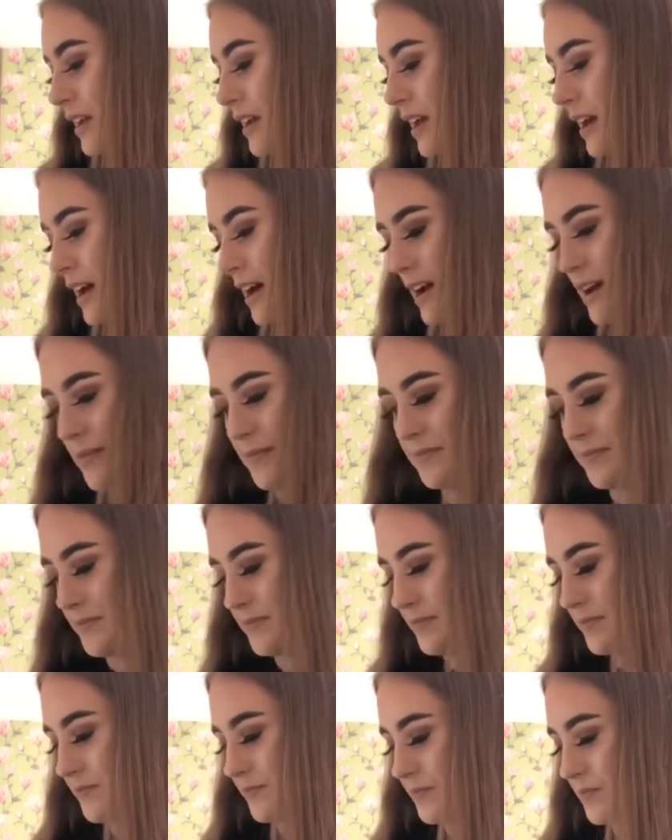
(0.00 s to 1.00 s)

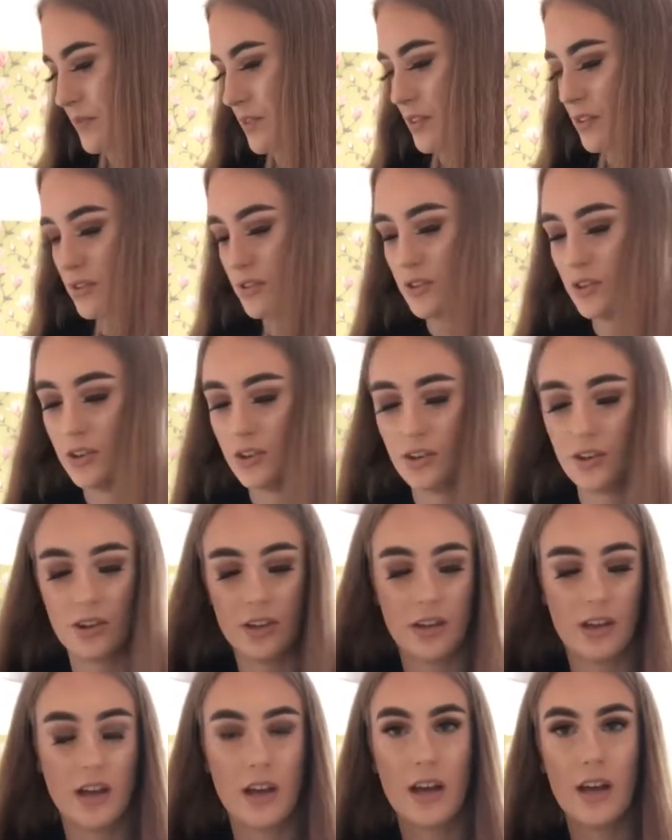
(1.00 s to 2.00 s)
Um, so,
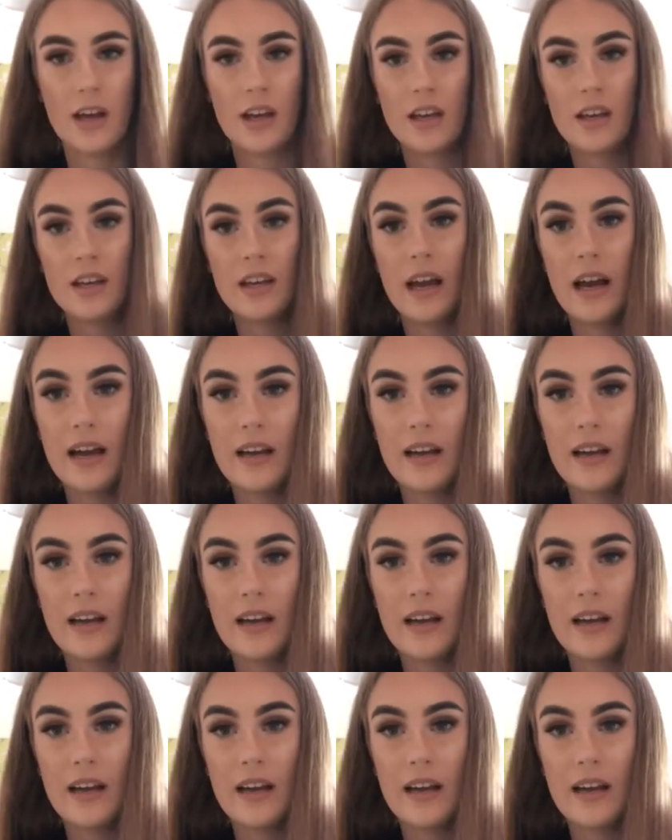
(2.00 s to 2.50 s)
yeah.